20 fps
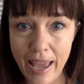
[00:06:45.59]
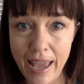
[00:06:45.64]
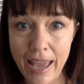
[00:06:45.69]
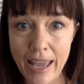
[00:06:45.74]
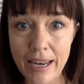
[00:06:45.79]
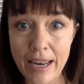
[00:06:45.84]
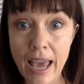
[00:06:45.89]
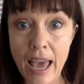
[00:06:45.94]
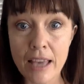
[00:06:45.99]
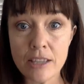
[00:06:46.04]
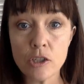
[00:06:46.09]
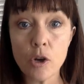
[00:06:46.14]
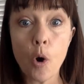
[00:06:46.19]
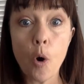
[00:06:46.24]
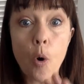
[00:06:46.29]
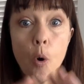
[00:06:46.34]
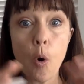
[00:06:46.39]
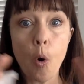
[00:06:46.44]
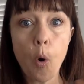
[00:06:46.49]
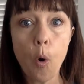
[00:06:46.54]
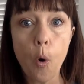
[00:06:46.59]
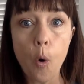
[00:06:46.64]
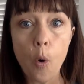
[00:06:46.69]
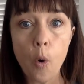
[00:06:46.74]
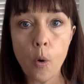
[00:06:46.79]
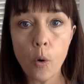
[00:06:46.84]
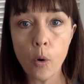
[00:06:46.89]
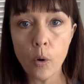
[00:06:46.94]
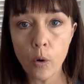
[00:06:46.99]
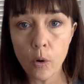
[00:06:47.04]
It has
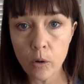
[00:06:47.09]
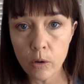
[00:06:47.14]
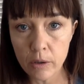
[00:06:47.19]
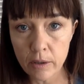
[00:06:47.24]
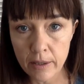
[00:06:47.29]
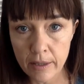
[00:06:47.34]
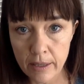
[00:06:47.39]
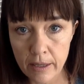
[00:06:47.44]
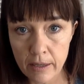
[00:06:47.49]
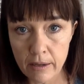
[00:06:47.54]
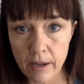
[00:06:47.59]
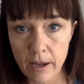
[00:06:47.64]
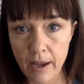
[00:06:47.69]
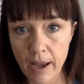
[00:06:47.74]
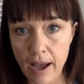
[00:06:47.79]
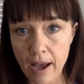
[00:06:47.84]
all the